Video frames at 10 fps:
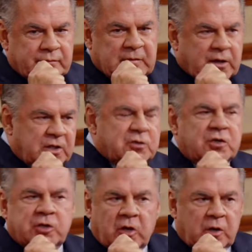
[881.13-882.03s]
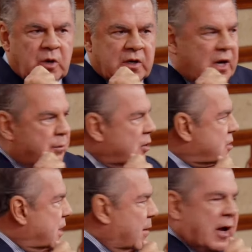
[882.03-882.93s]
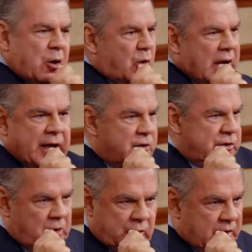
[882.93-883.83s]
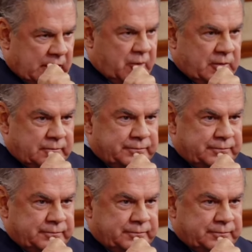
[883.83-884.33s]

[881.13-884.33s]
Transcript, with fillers: now, just to show you what kind of person I am, I don't lie to children either.